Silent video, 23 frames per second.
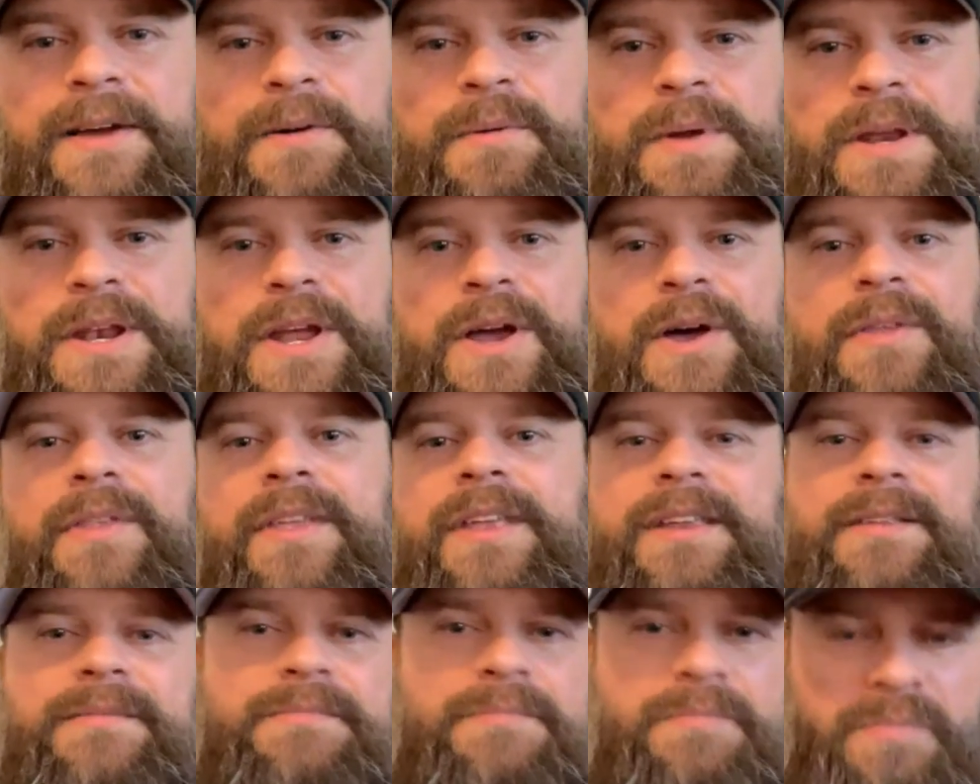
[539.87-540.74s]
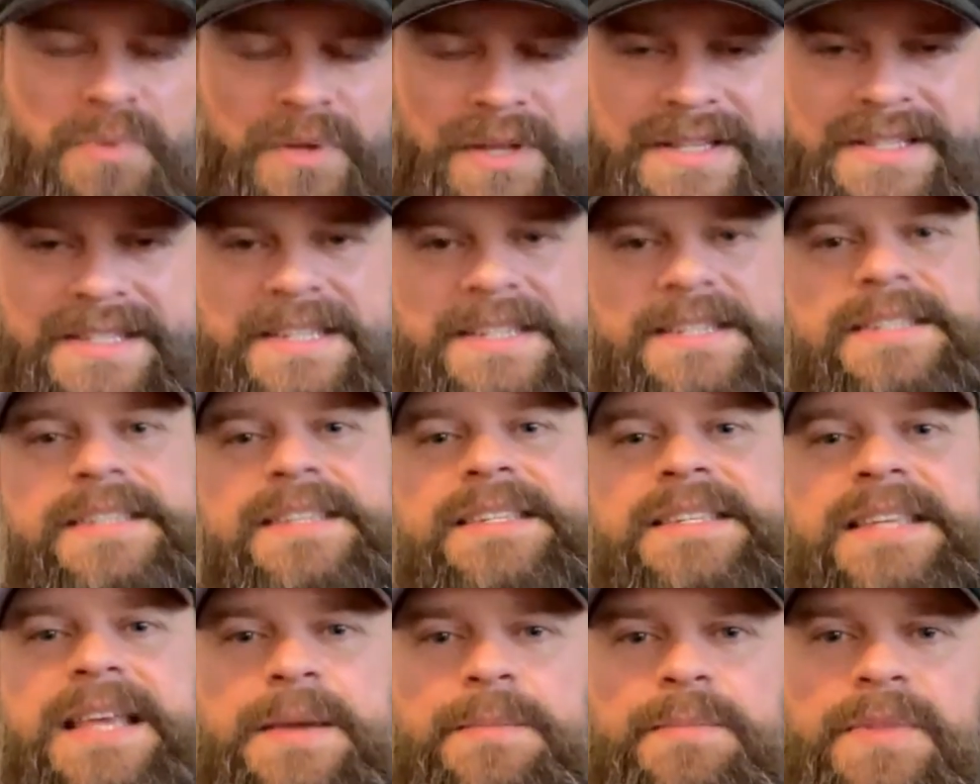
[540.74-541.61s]
we know that blitz is the
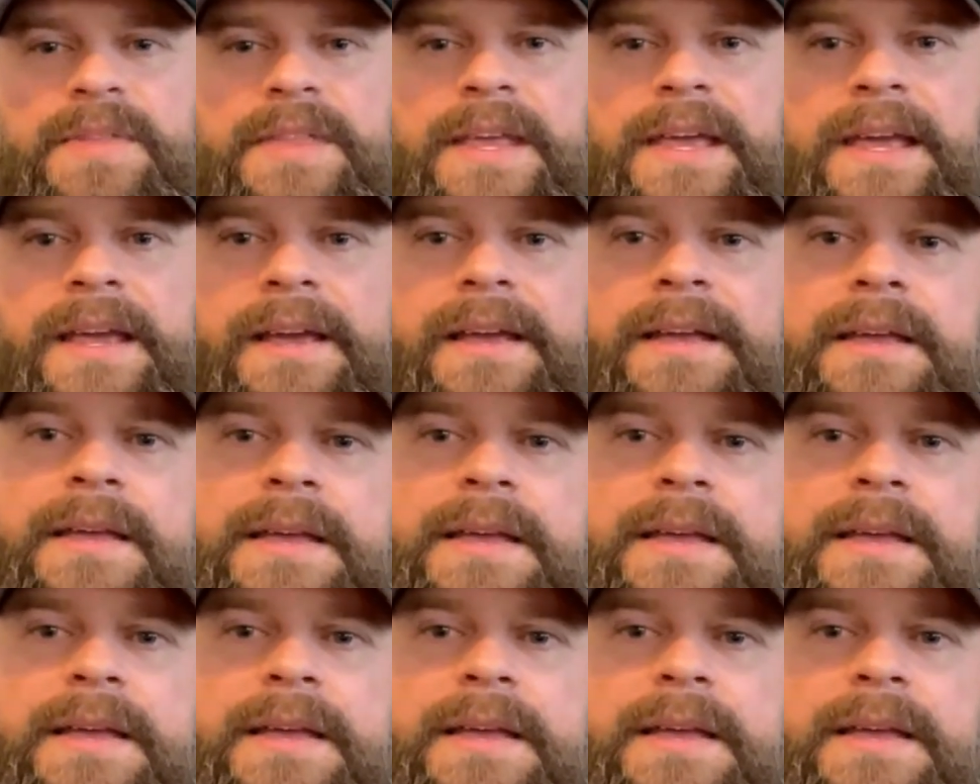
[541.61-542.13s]
same thing.